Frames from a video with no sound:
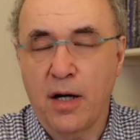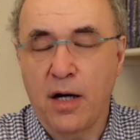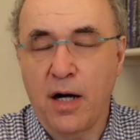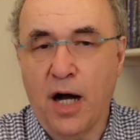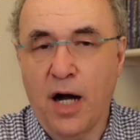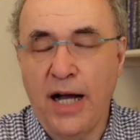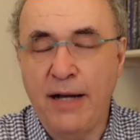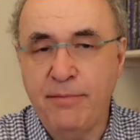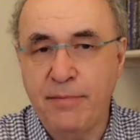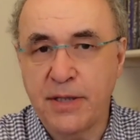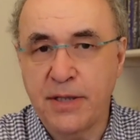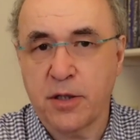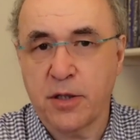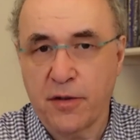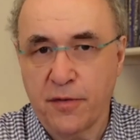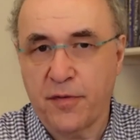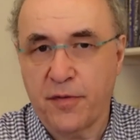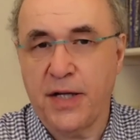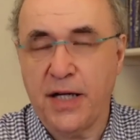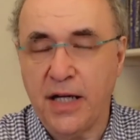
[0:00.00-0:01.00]
I've been
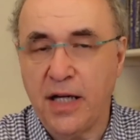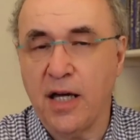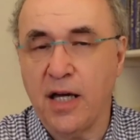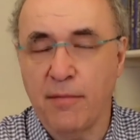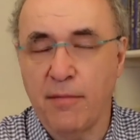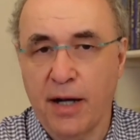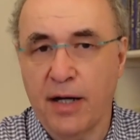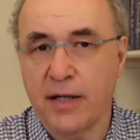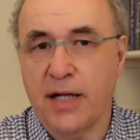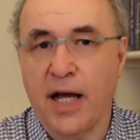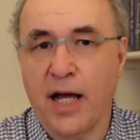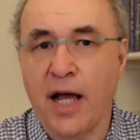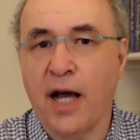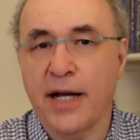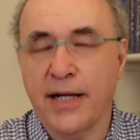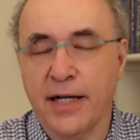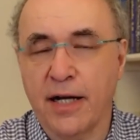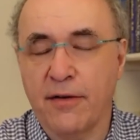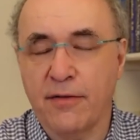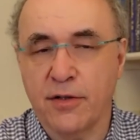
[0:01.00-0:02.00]
sort of thinking about
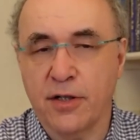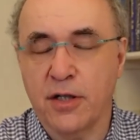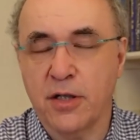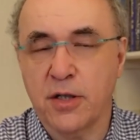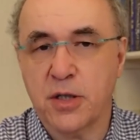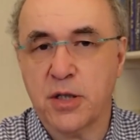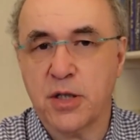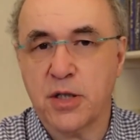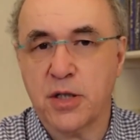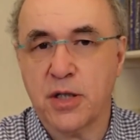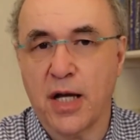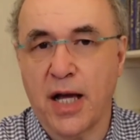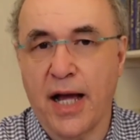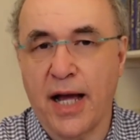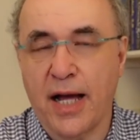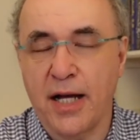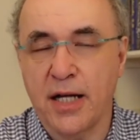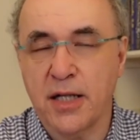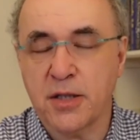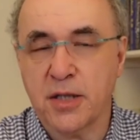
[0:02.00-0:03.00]
AI governance
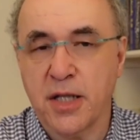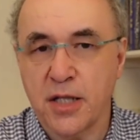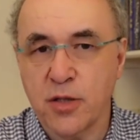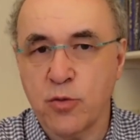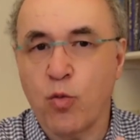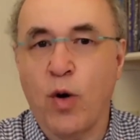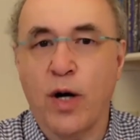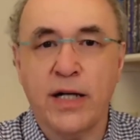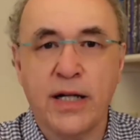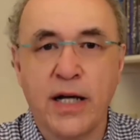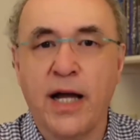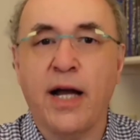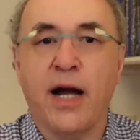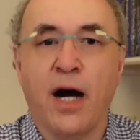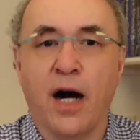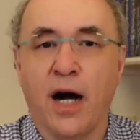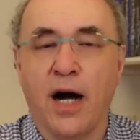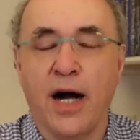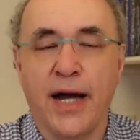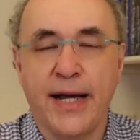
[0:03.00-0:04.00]
as there's one
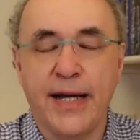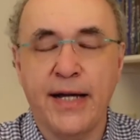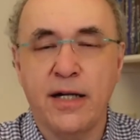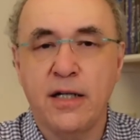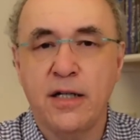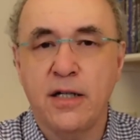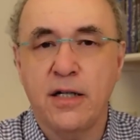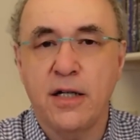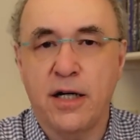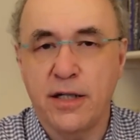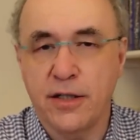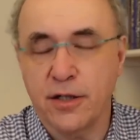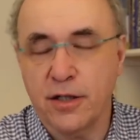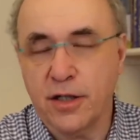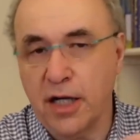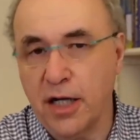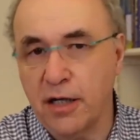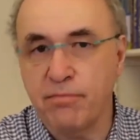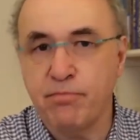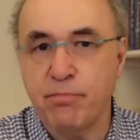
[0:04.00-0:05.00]
AI and you're
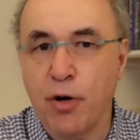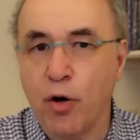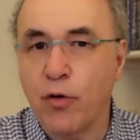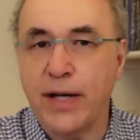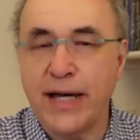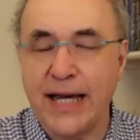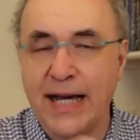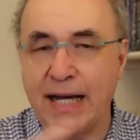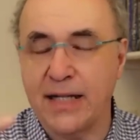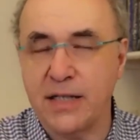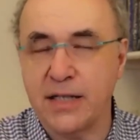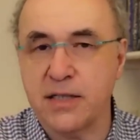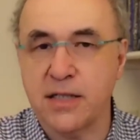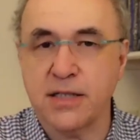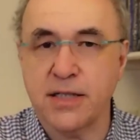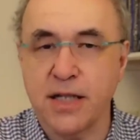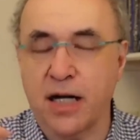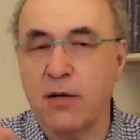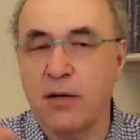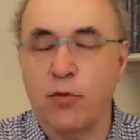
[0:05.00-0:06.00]
kind of poking at it to
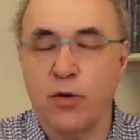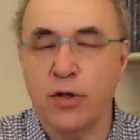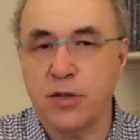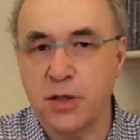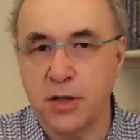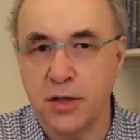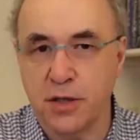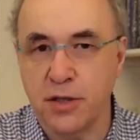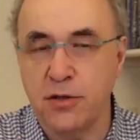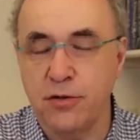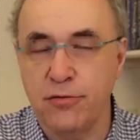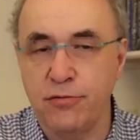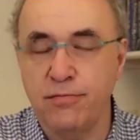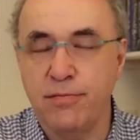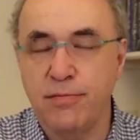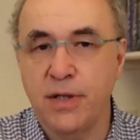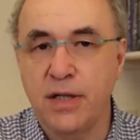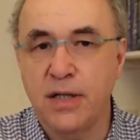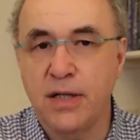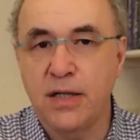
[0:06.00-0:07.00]
tell it what to do.
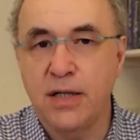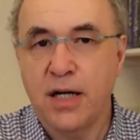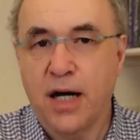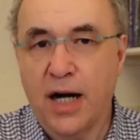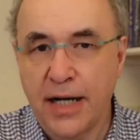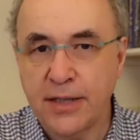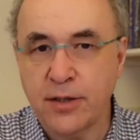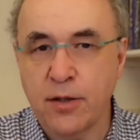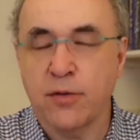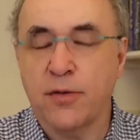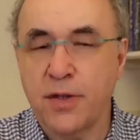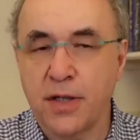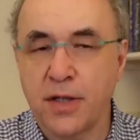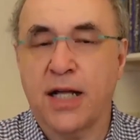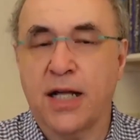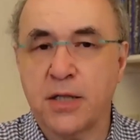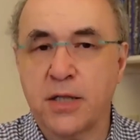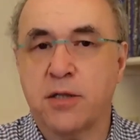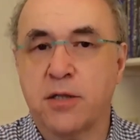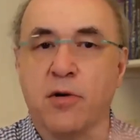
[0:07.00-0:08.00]
I don't think
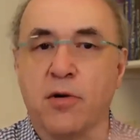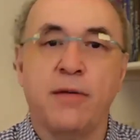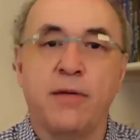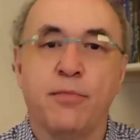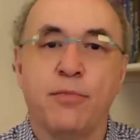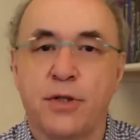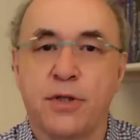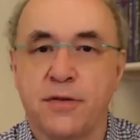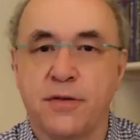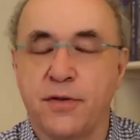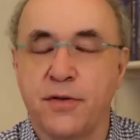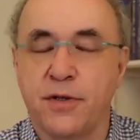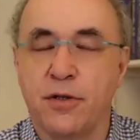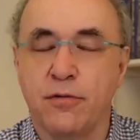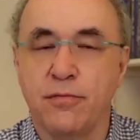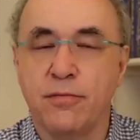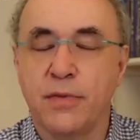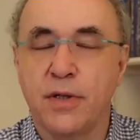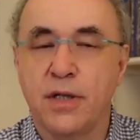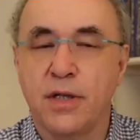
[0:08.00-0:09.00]
that's the right point of
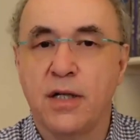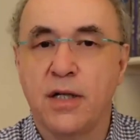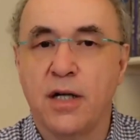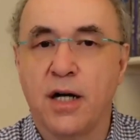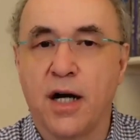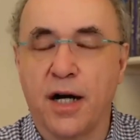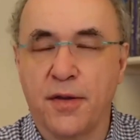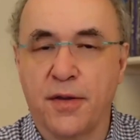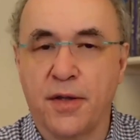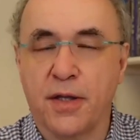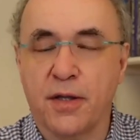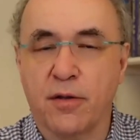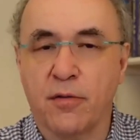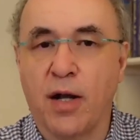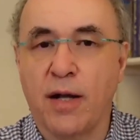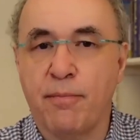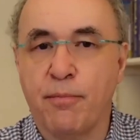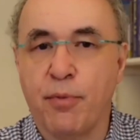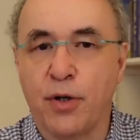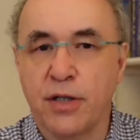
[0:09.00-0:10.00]
view. I think the
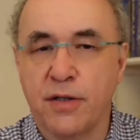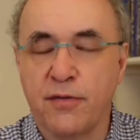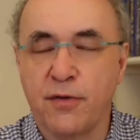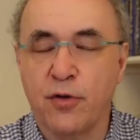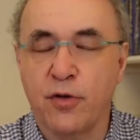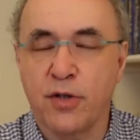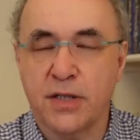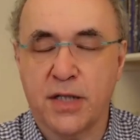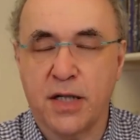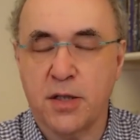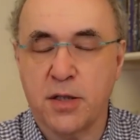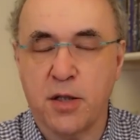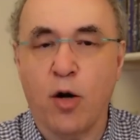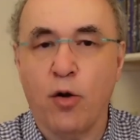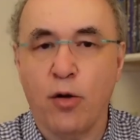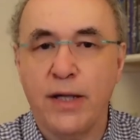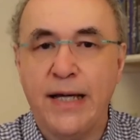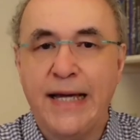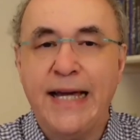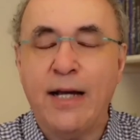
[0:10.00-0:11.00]
right point of view is there's a
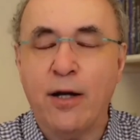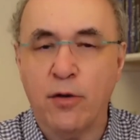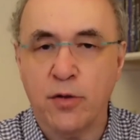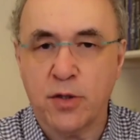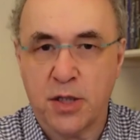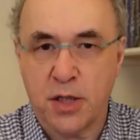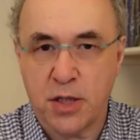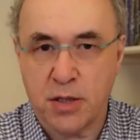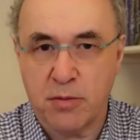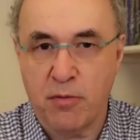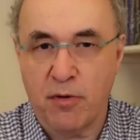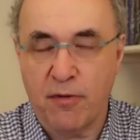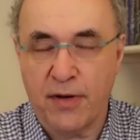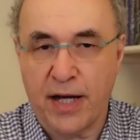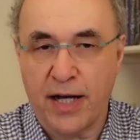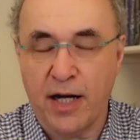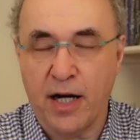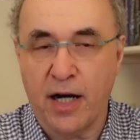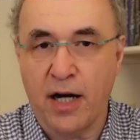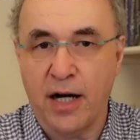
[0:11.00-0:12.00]
whole ecosystem of
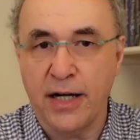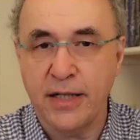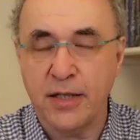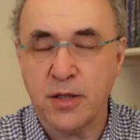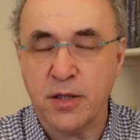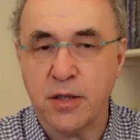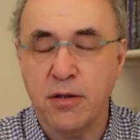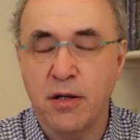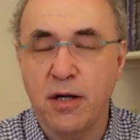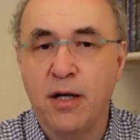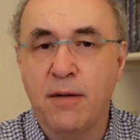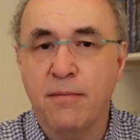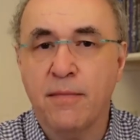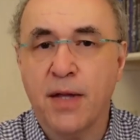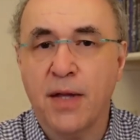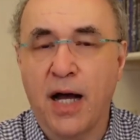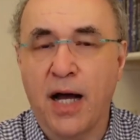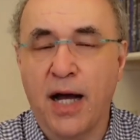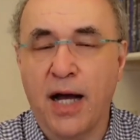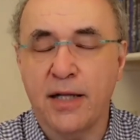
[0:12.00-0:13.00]
AIs
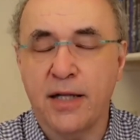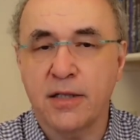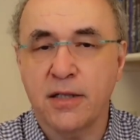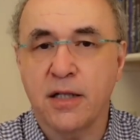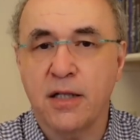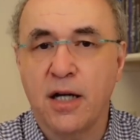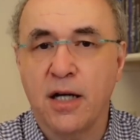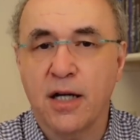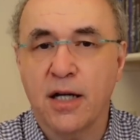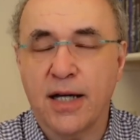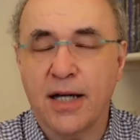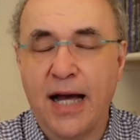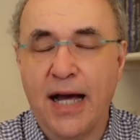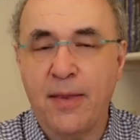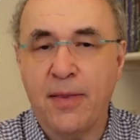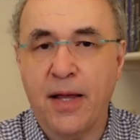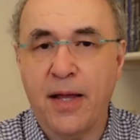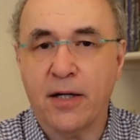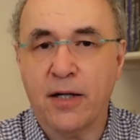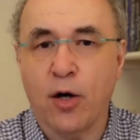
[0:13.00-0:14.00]
and
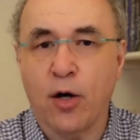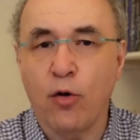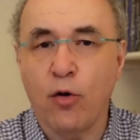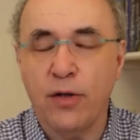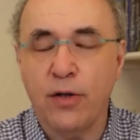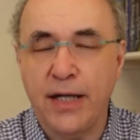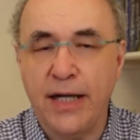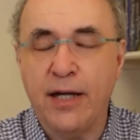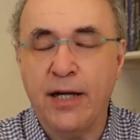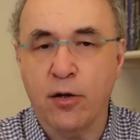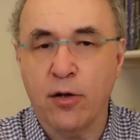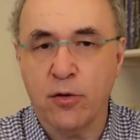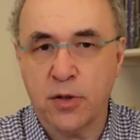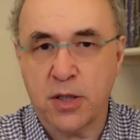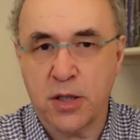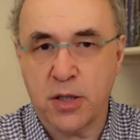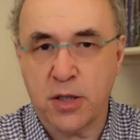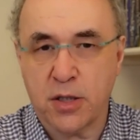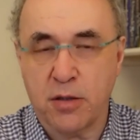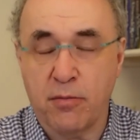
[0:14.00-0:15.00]
can that whole
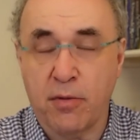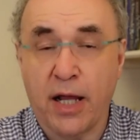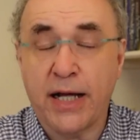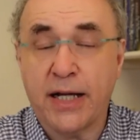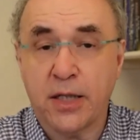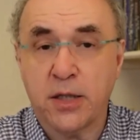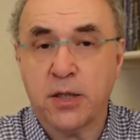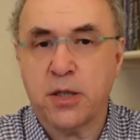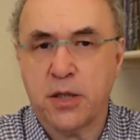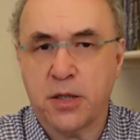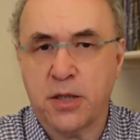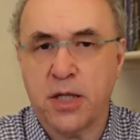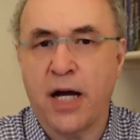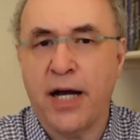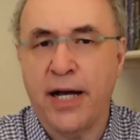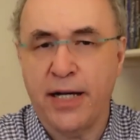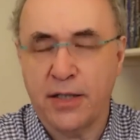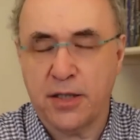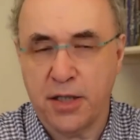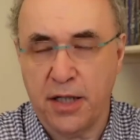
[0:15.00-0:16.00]
ecosystem, like a
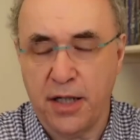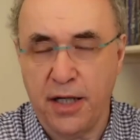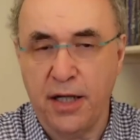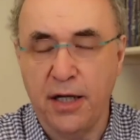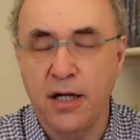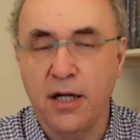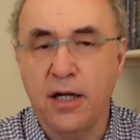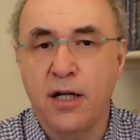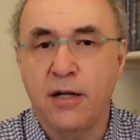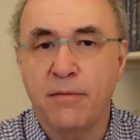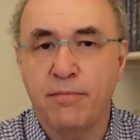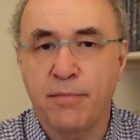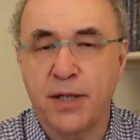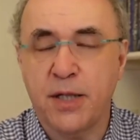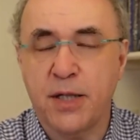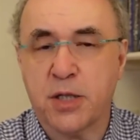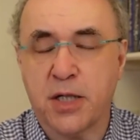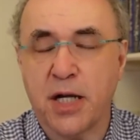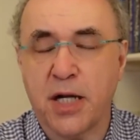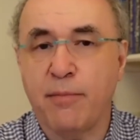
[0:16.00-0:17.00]
society, be
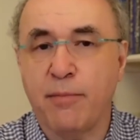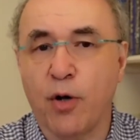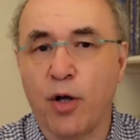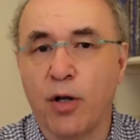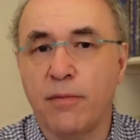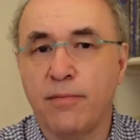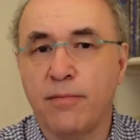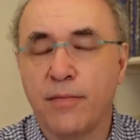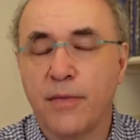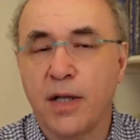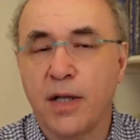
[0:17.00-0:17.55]
stable?